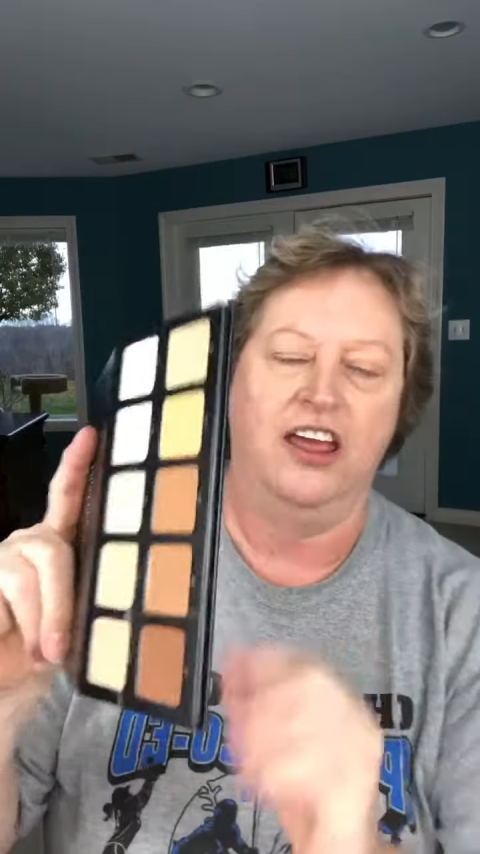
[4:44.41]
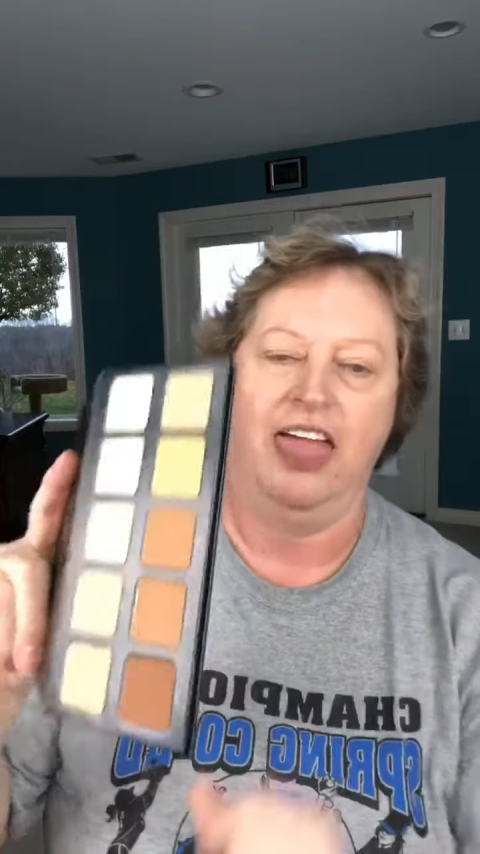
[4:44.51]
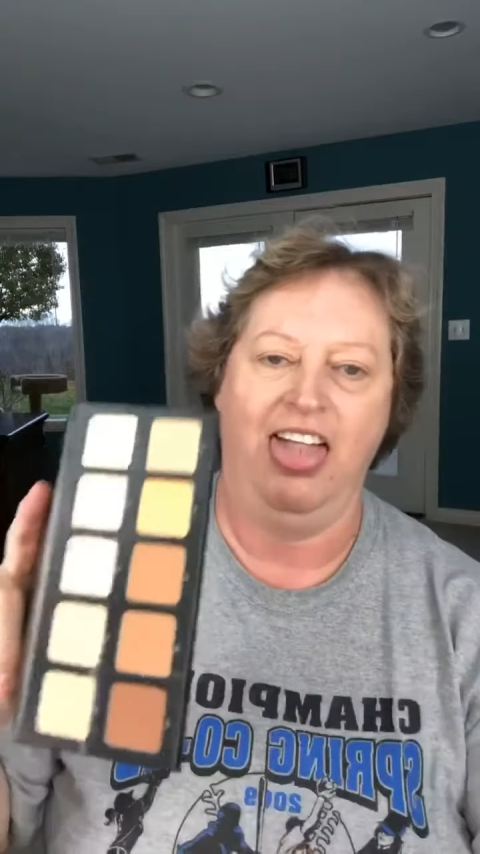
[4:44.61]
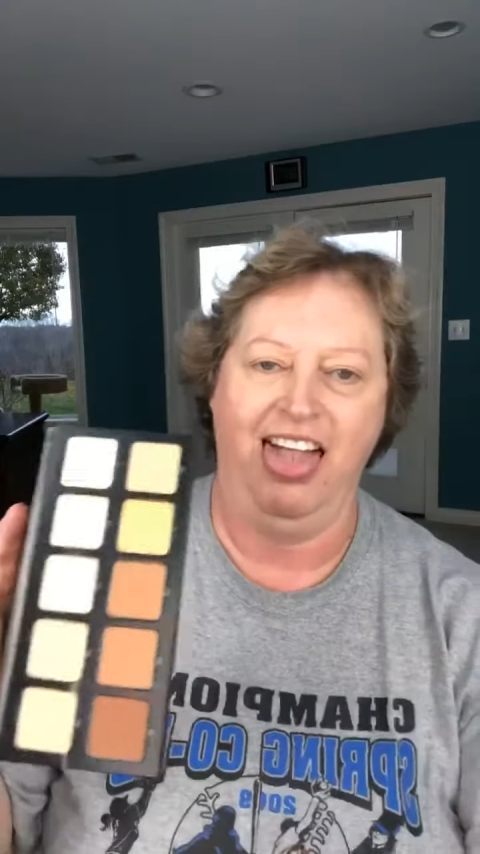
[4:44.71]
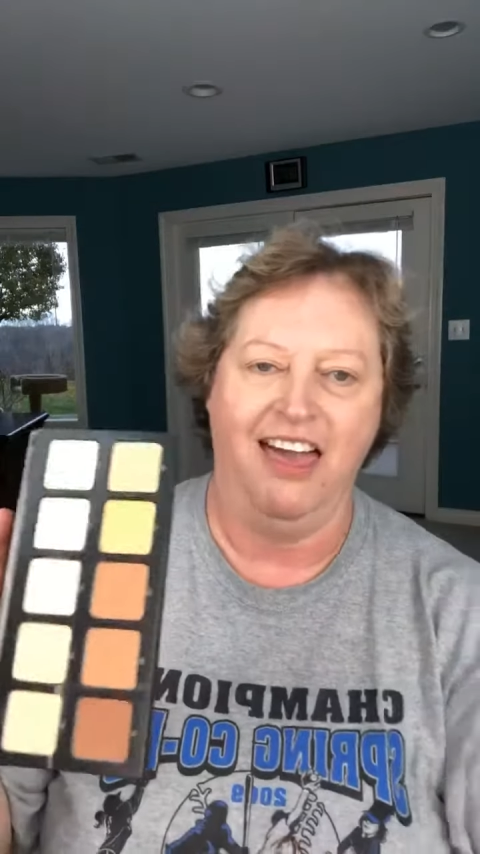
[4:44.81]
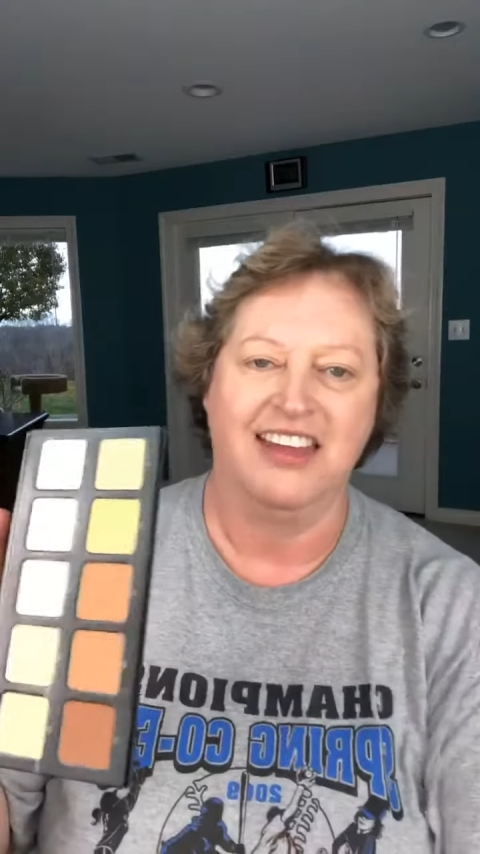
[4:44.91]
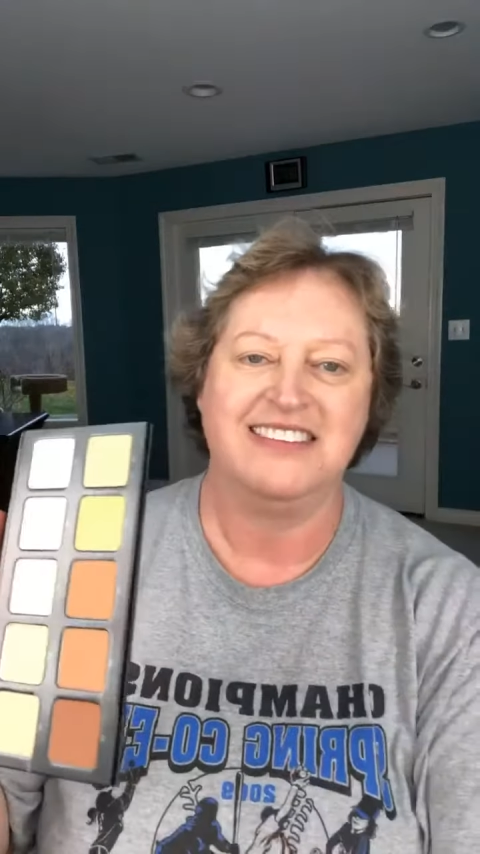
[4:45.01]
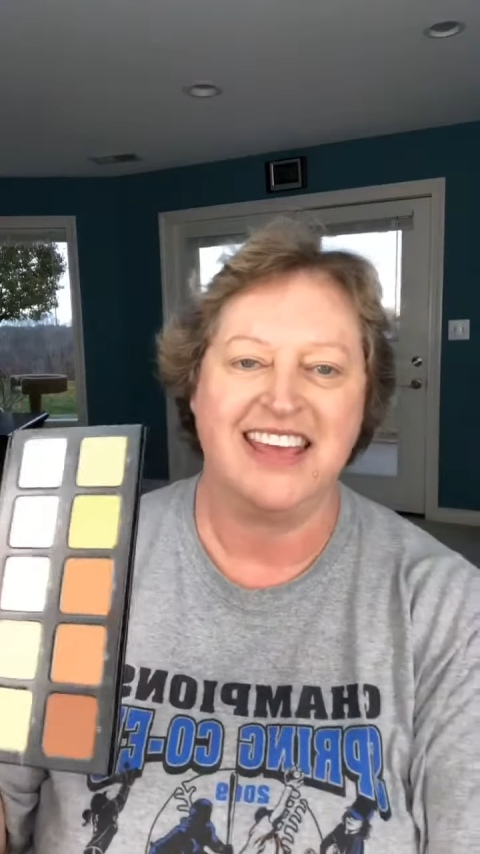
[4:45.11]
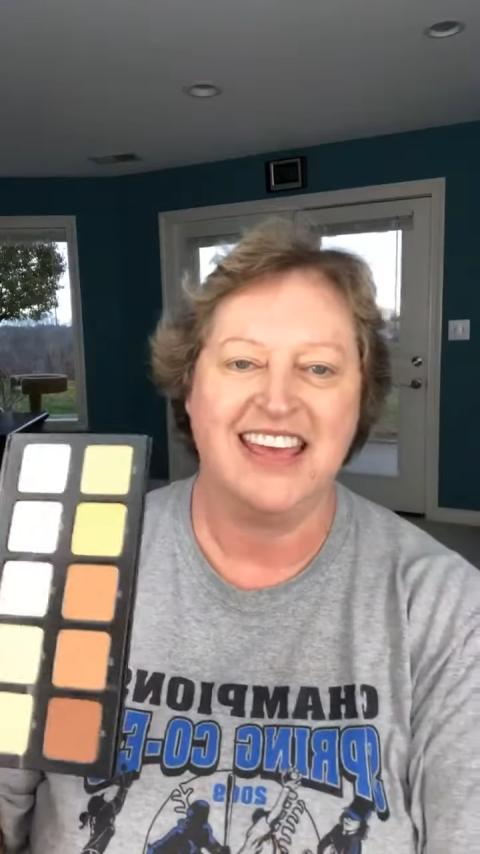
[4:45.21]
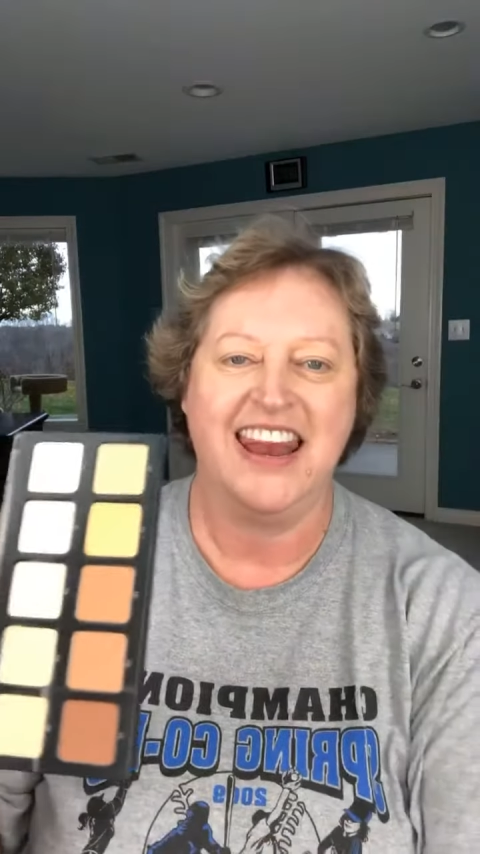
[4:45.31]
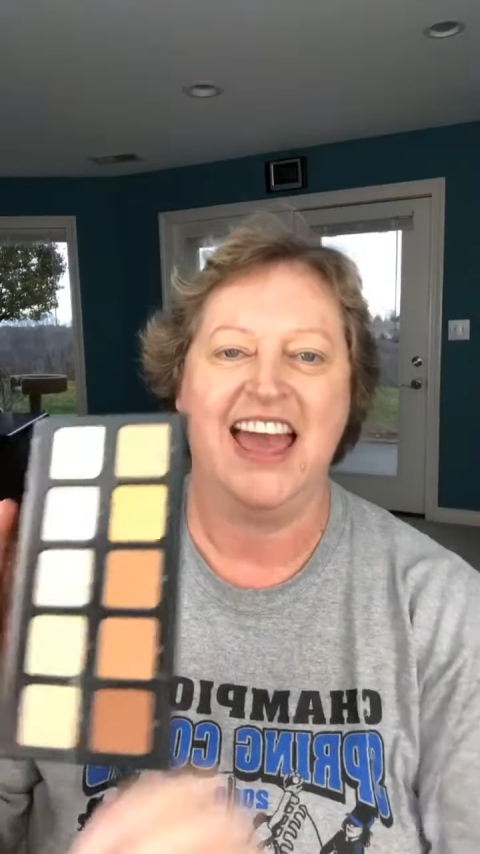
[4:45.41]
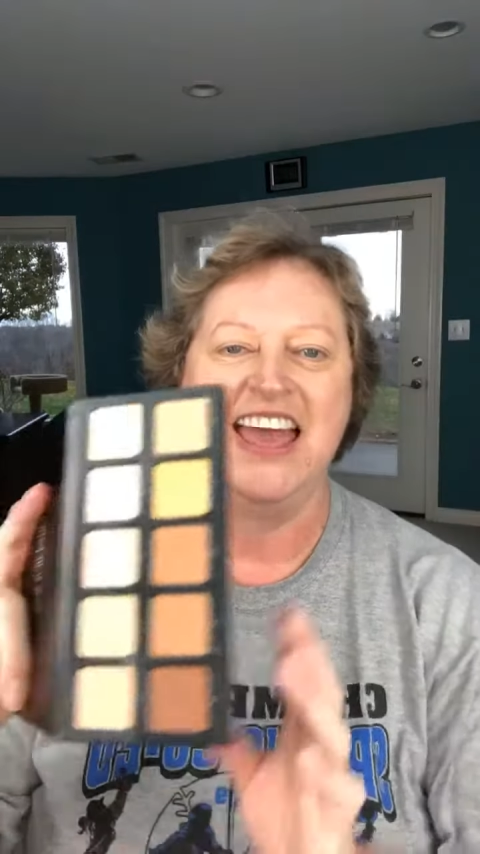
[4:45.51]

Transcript: 10